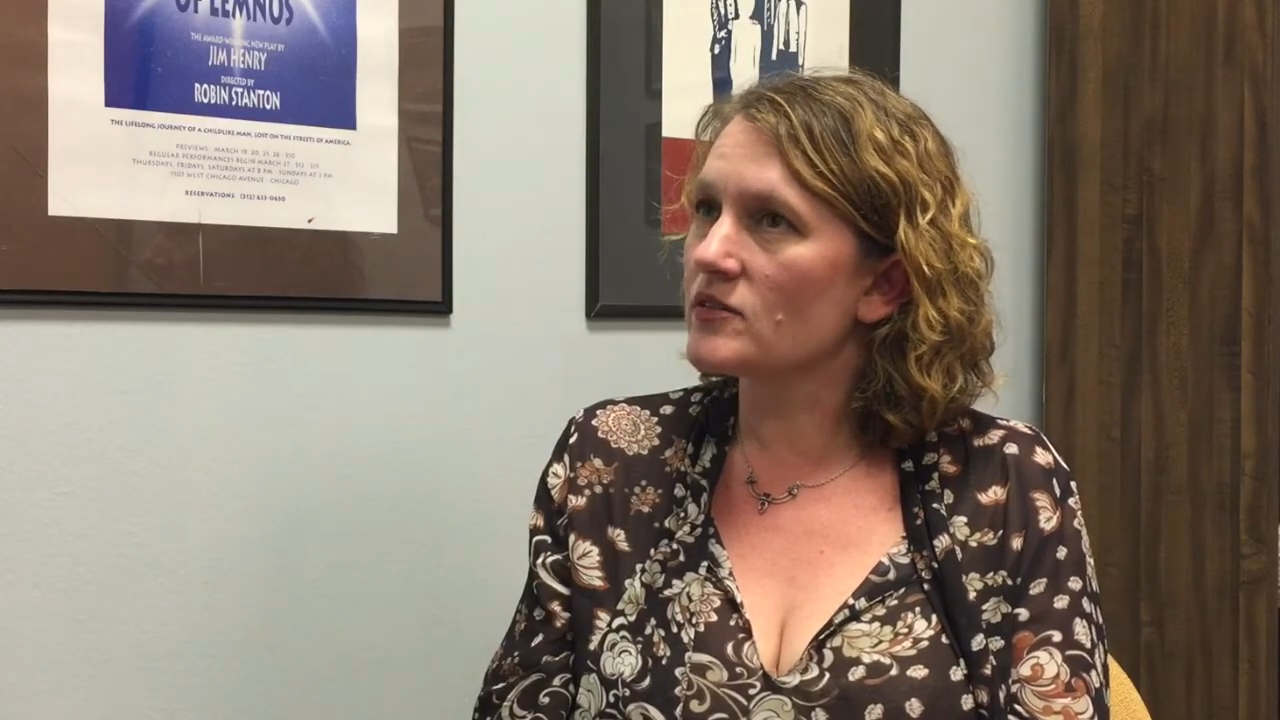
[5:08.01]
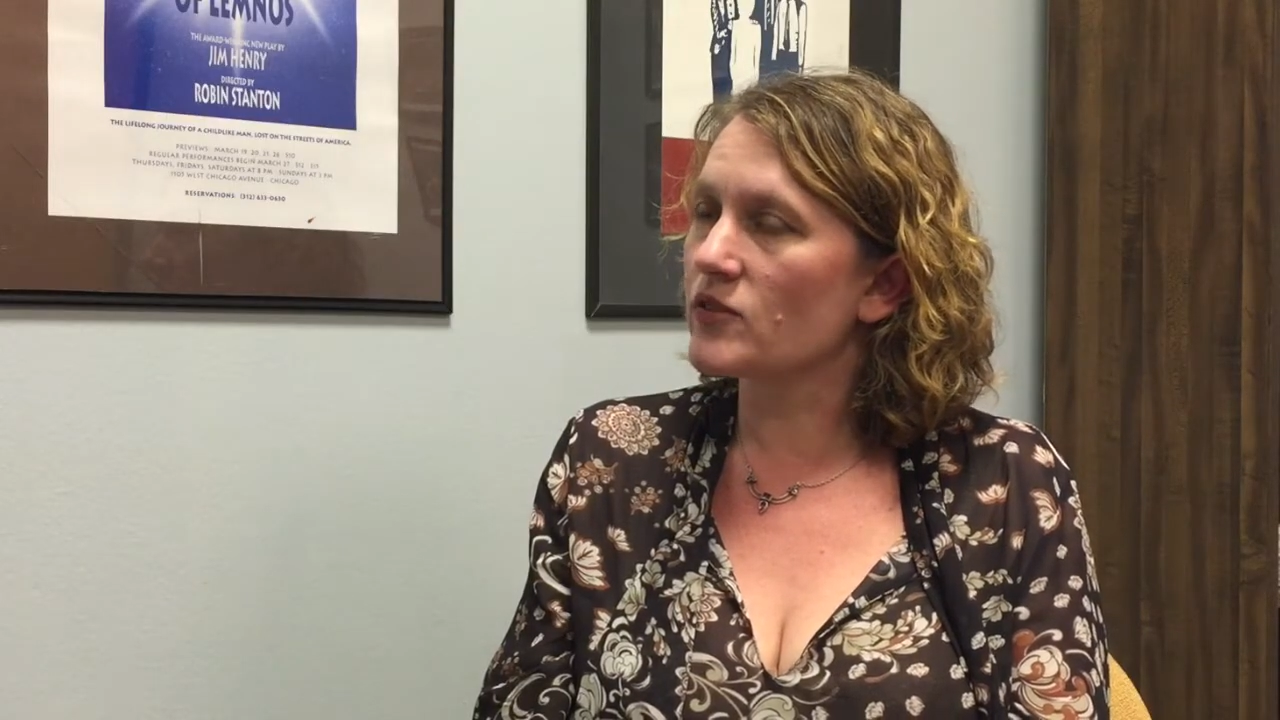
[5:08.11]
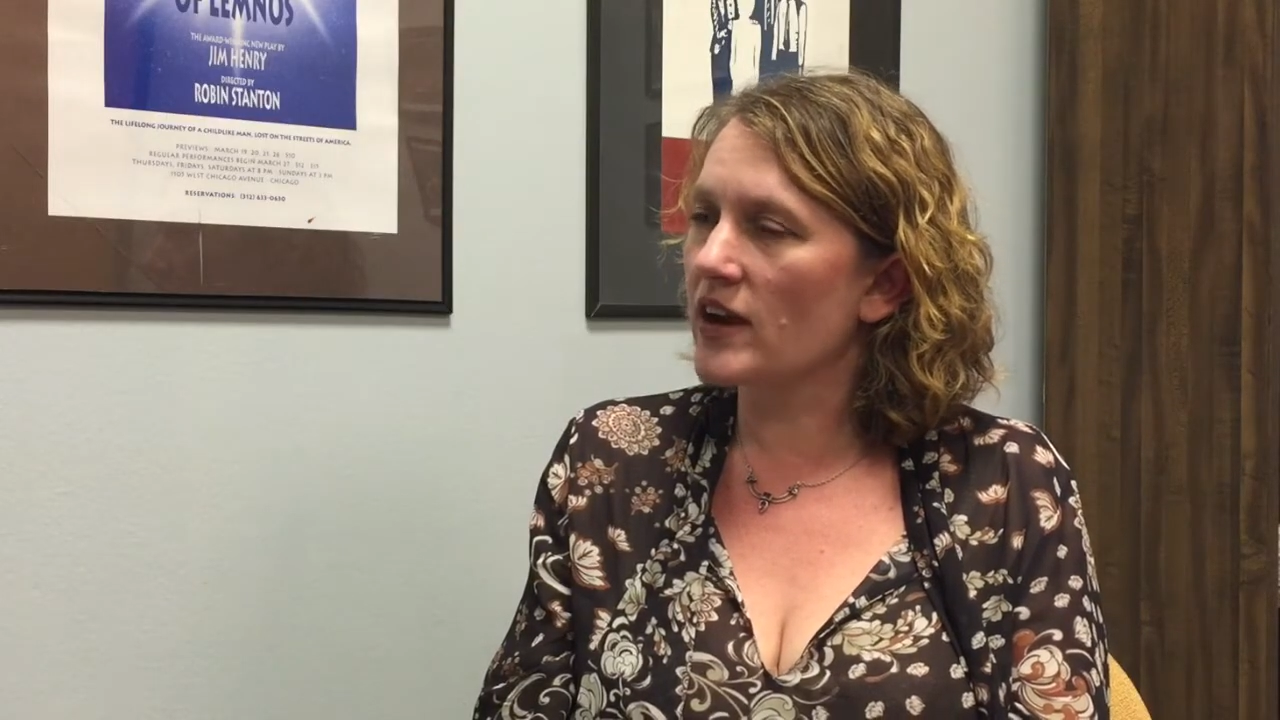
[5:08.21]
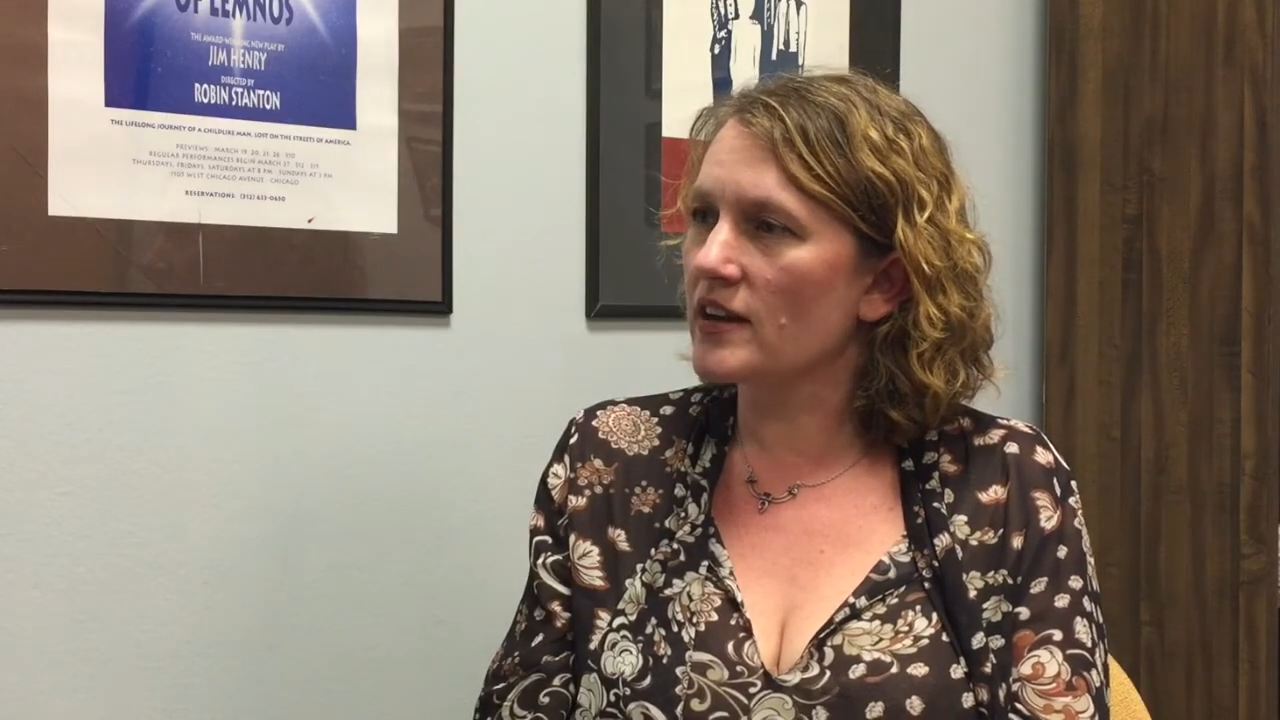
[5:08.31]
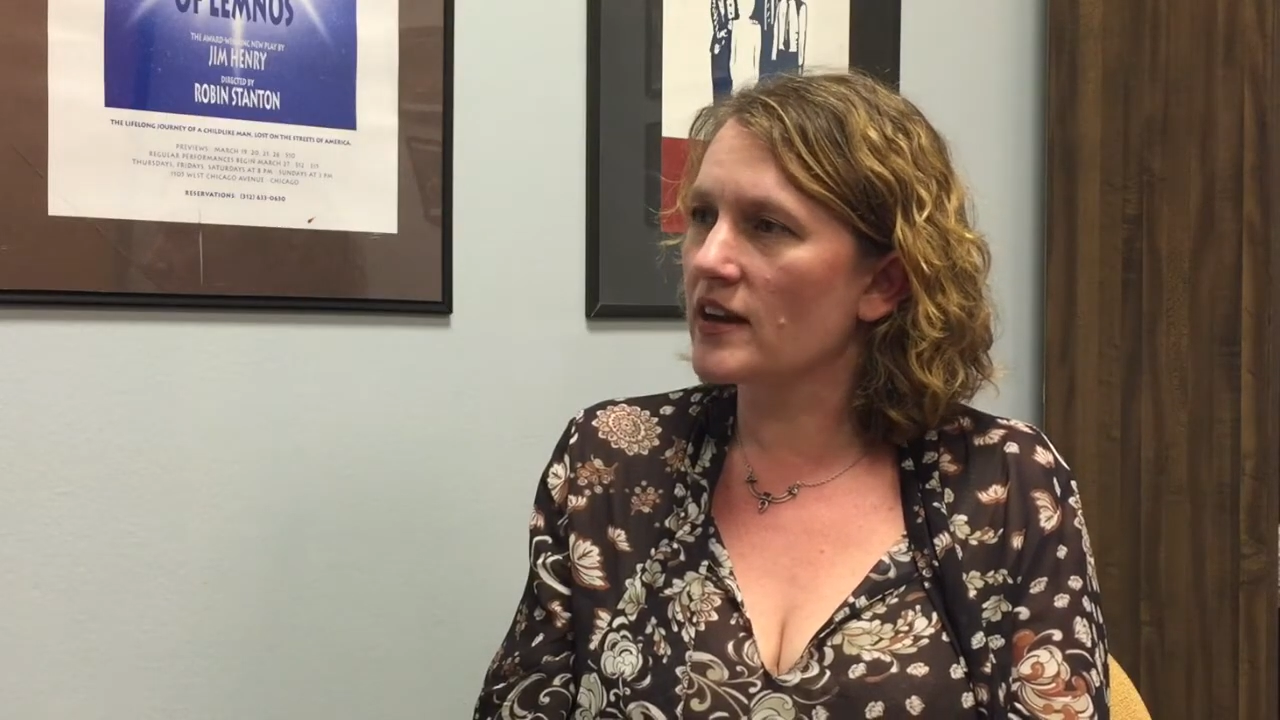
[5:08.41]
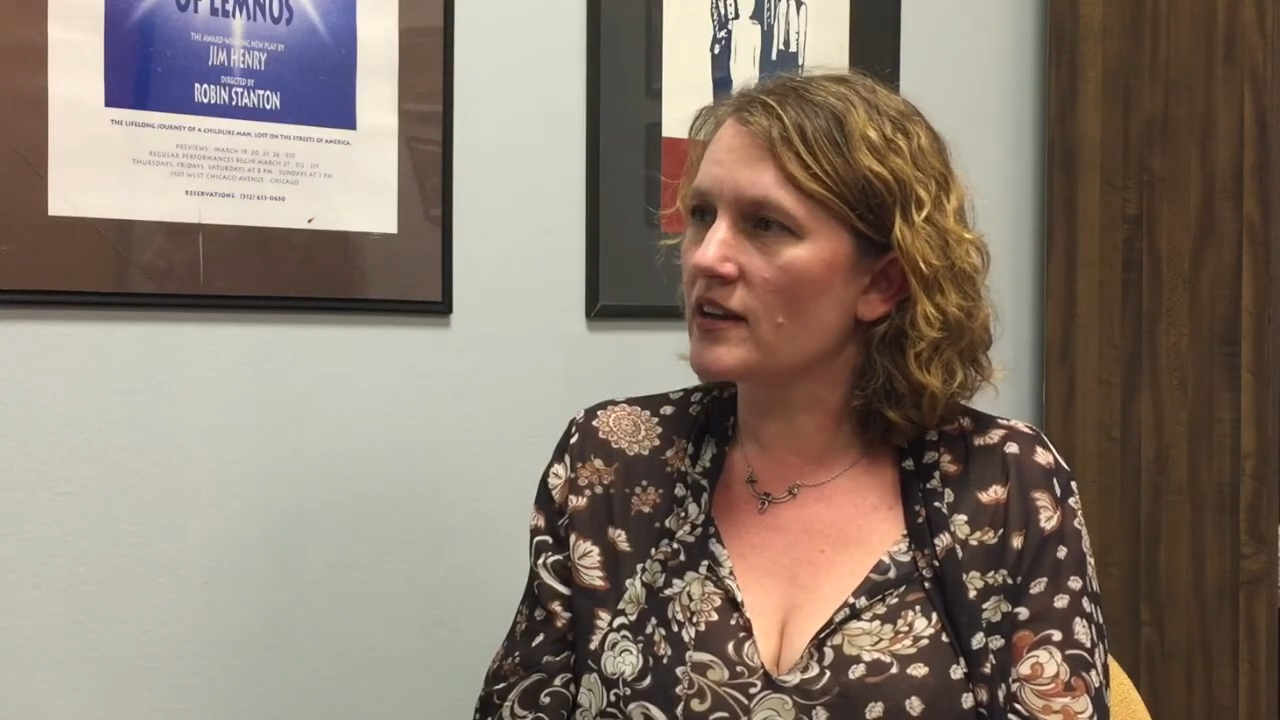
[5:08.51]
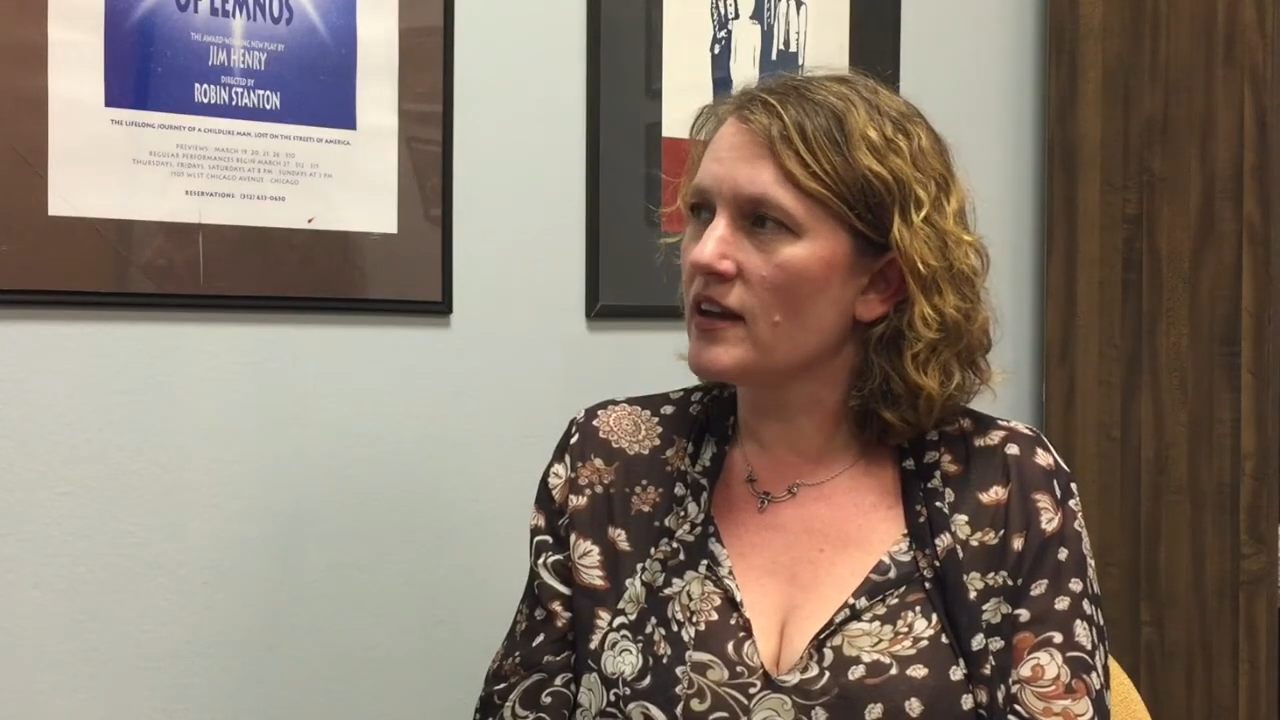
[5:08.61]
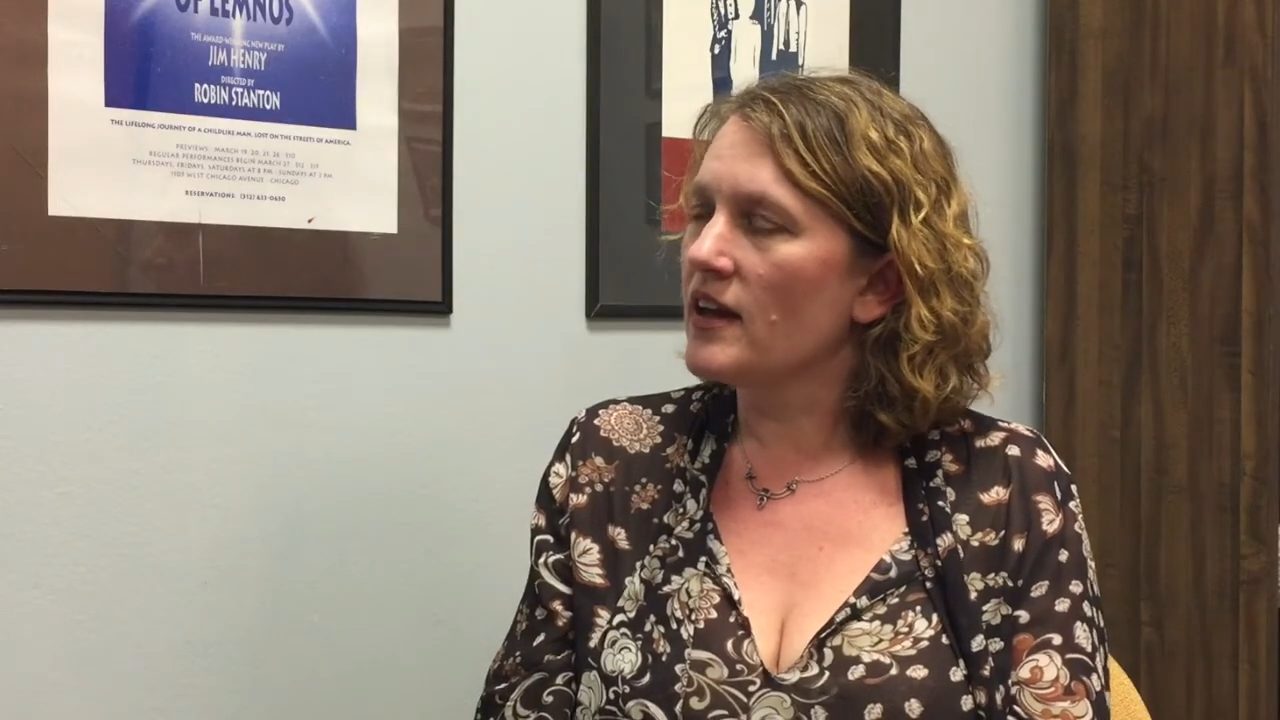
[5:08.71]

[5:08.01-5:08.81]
frightening.